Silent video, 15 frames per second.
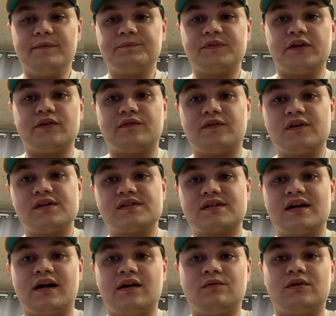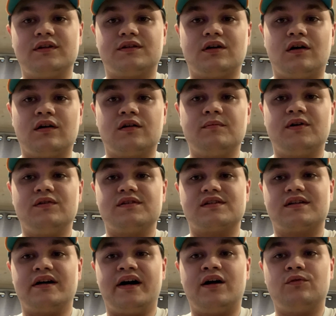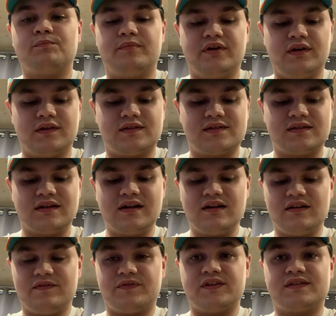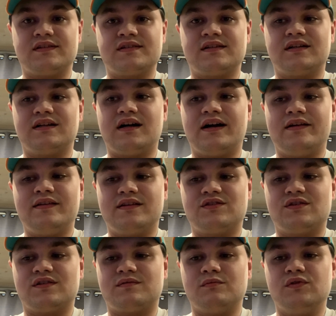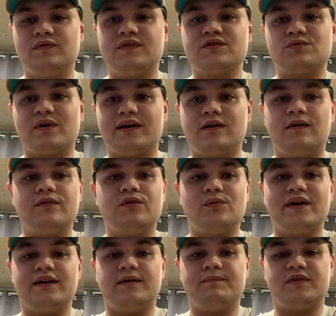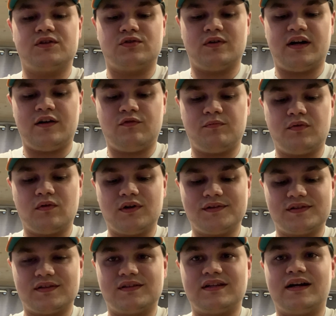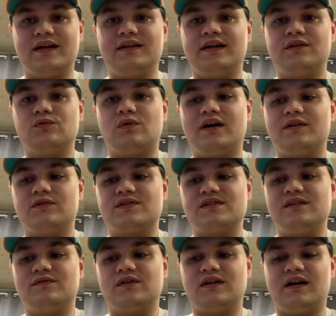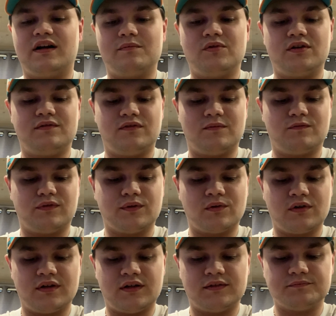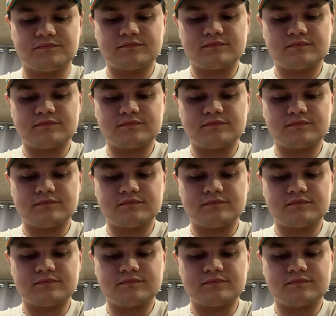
And the first guy I want to talk about is Kyle Pitts. This is a guy that's just moved his way all the way up the draft boards, a tight end wide receiver hybrid from Florida.